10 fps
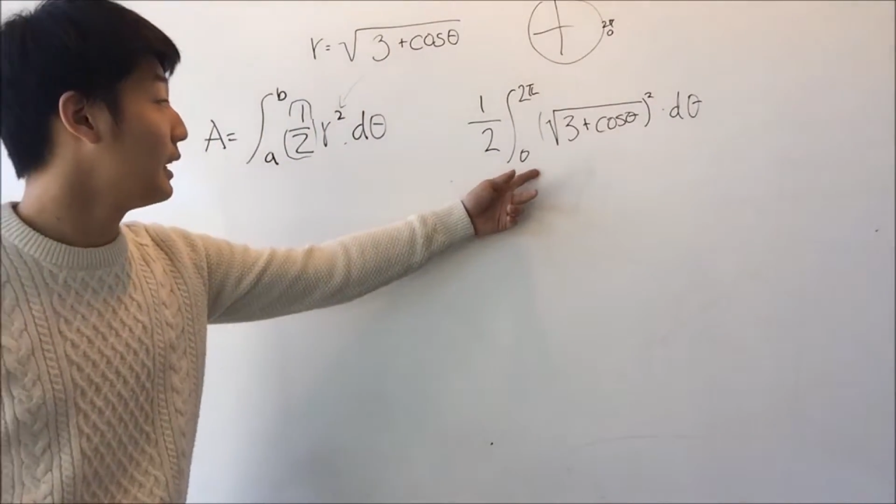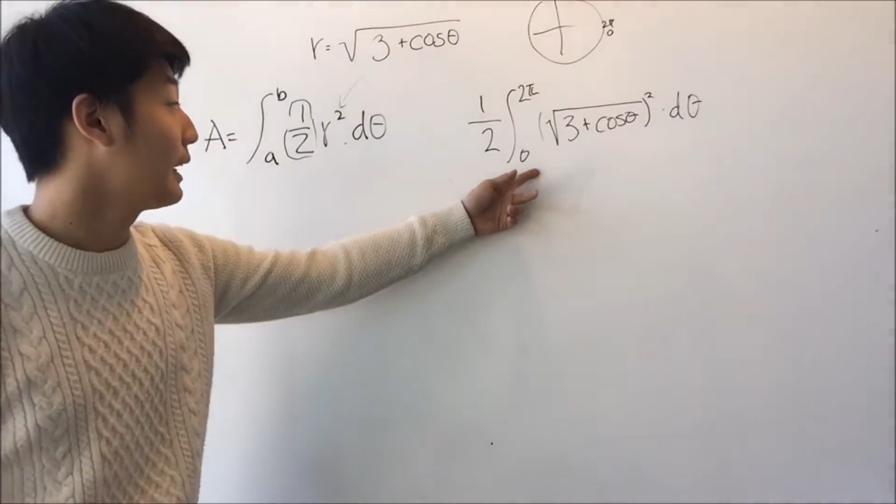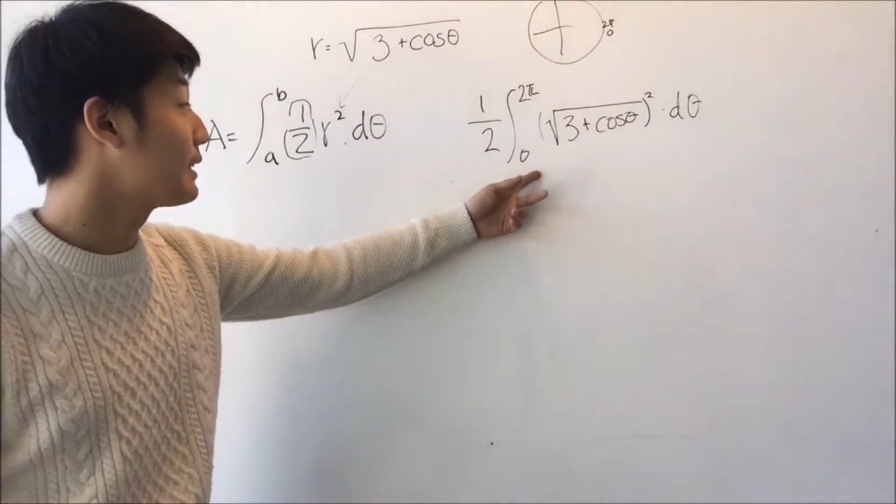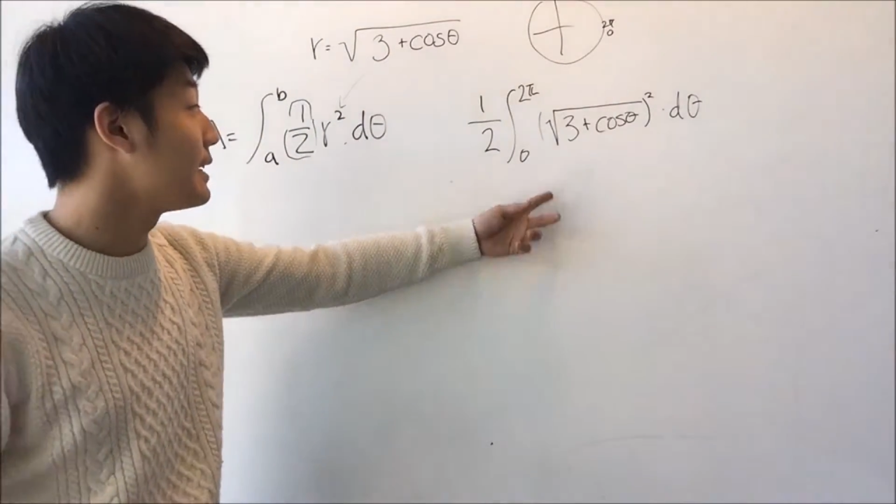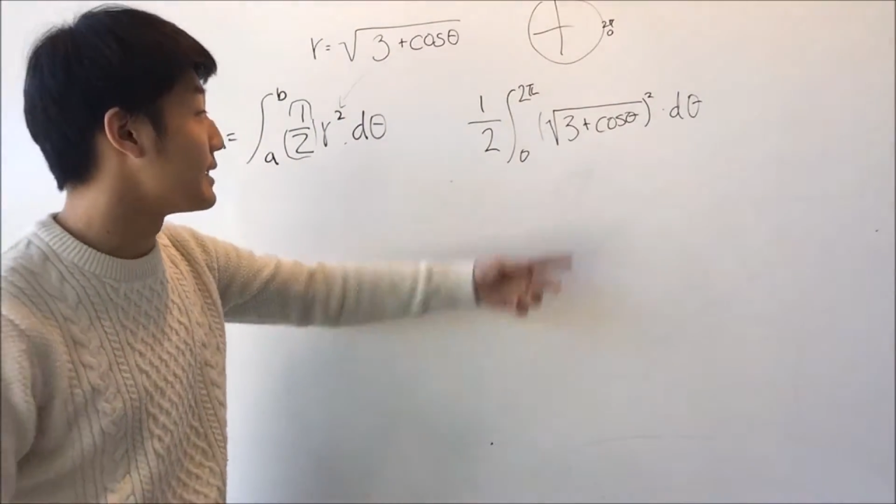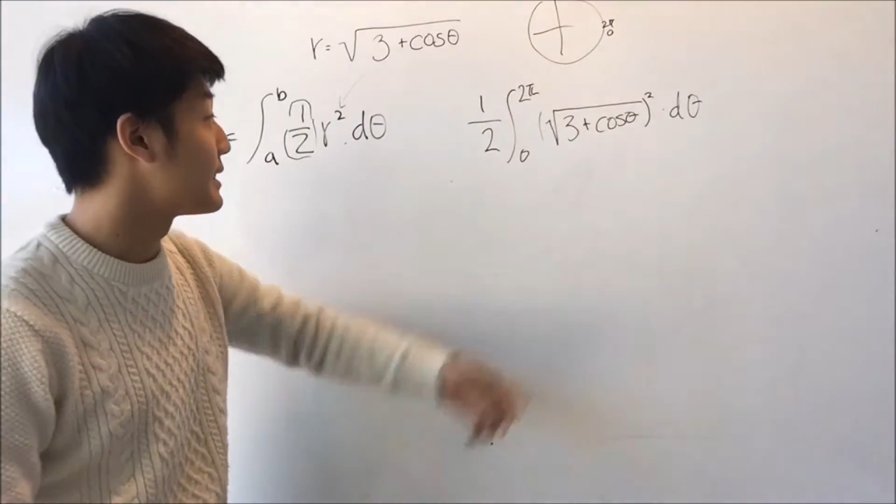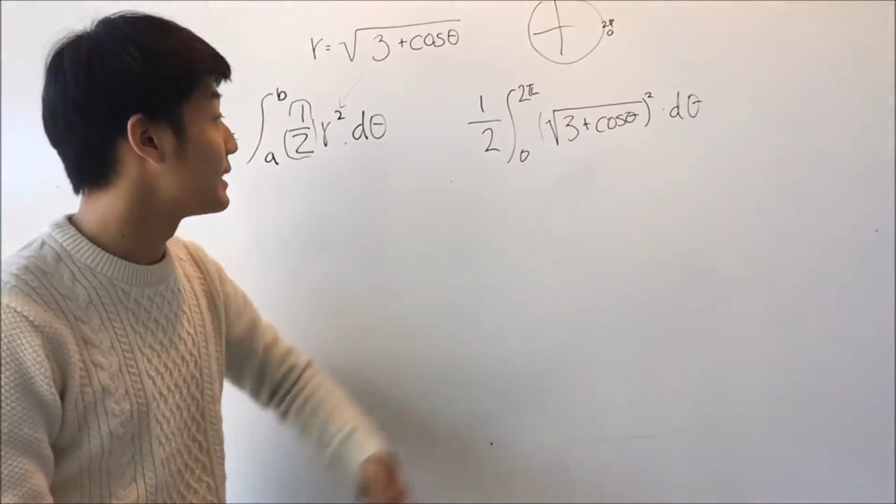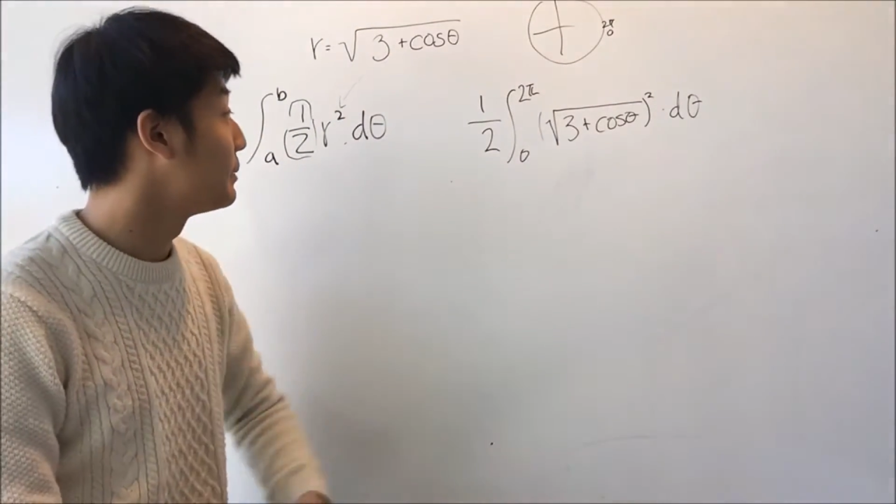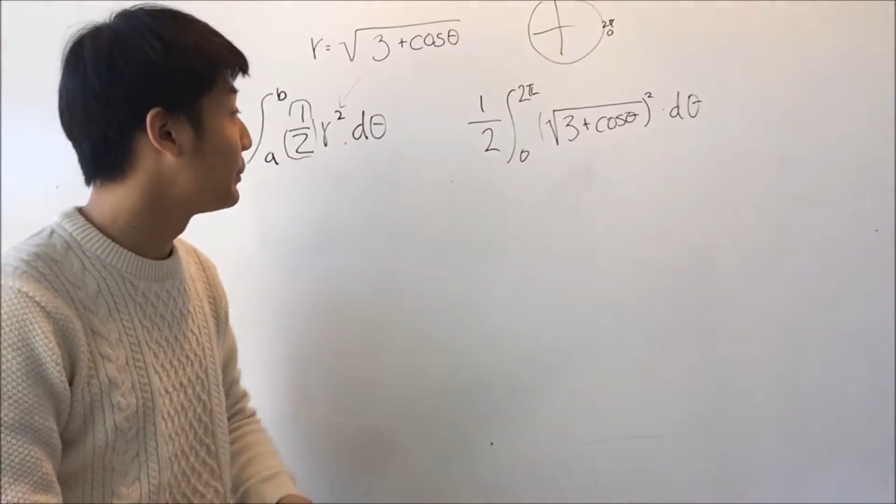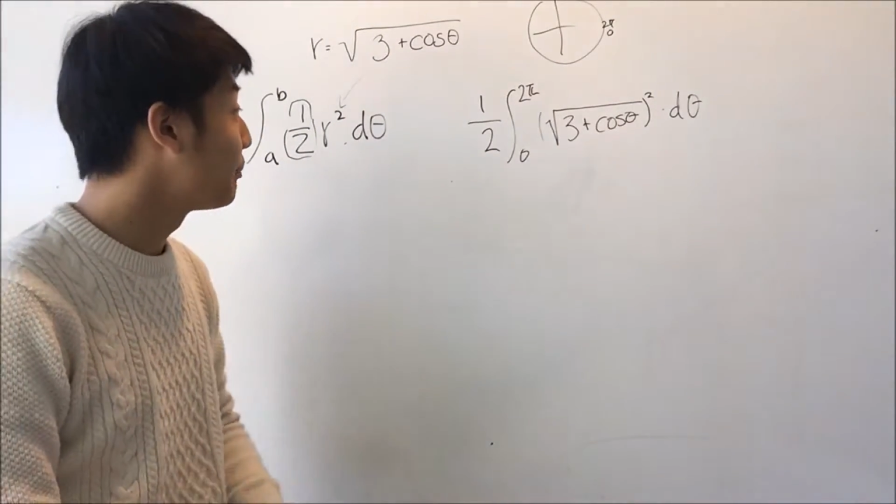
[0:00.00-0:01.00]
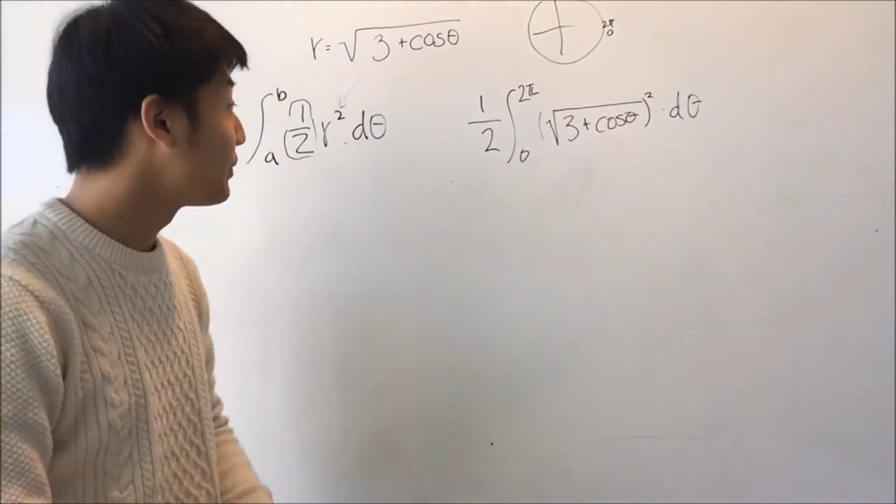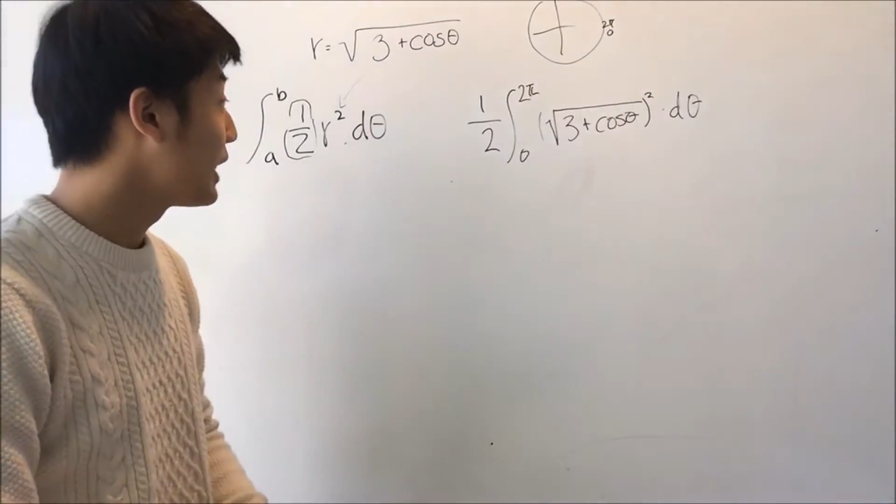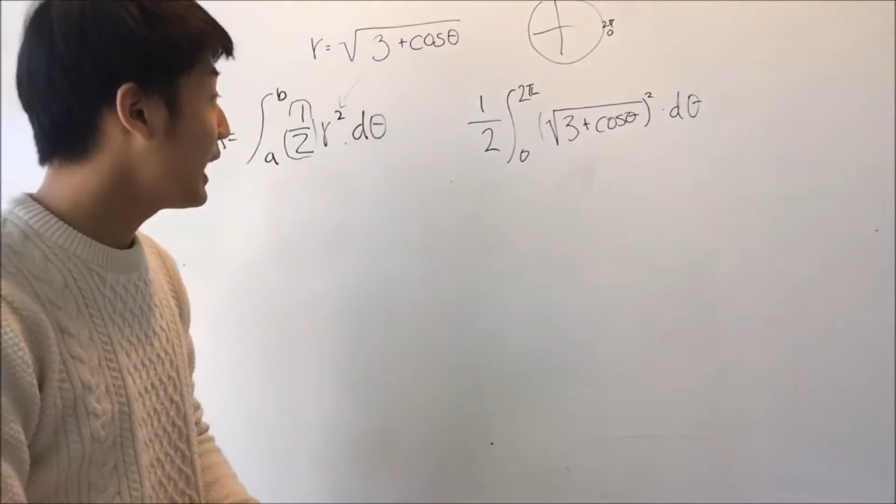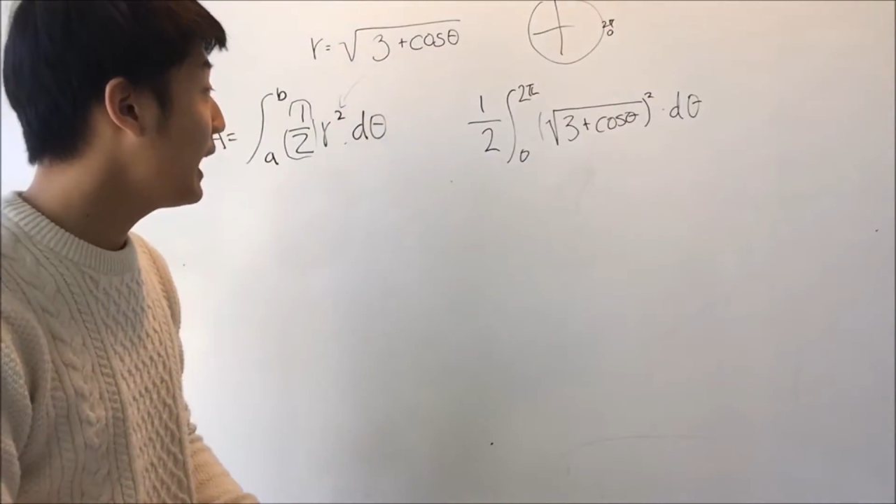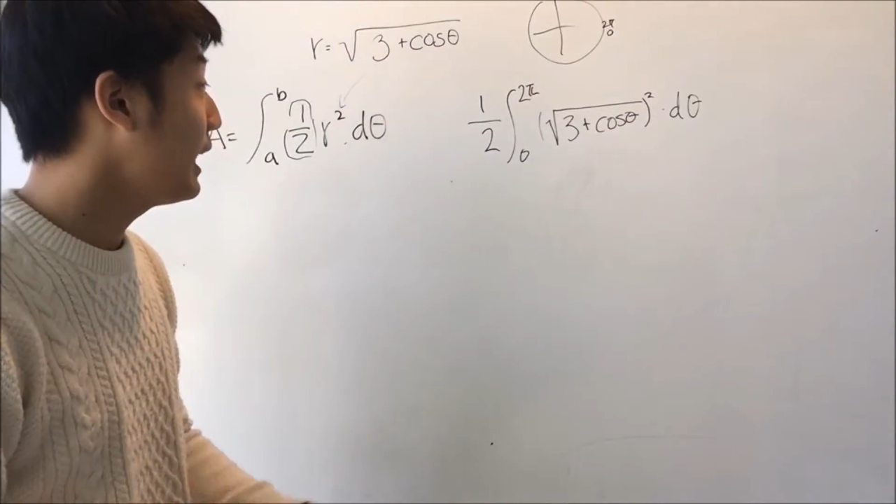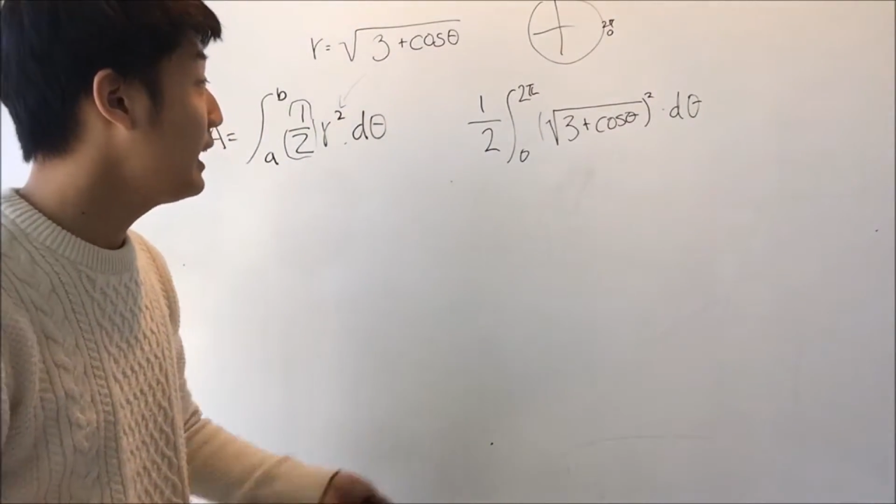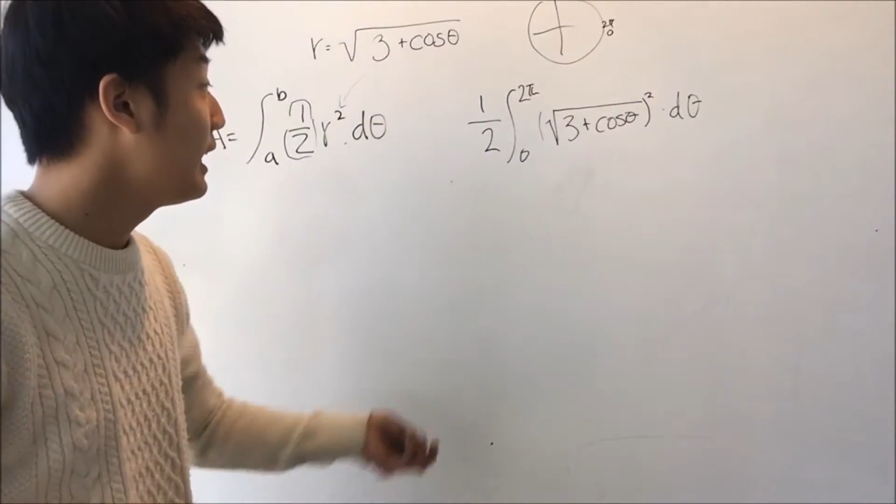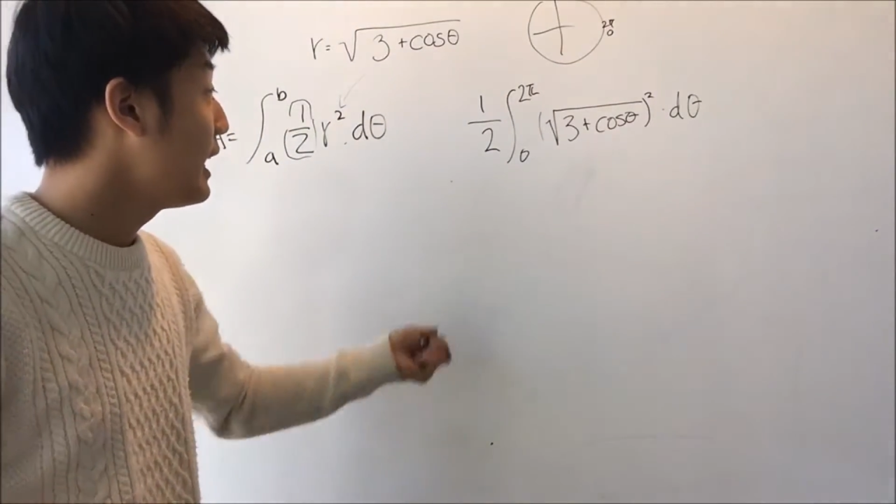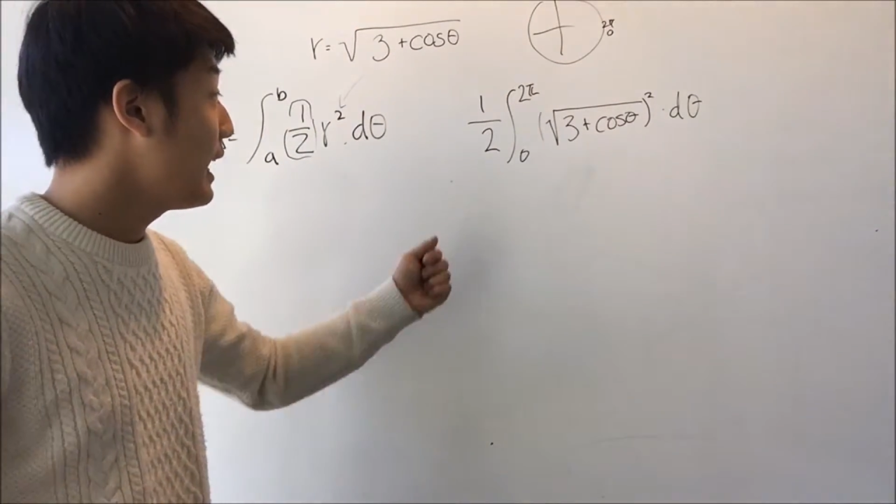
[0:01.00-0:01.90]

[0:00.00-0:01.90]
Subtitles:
Like this. And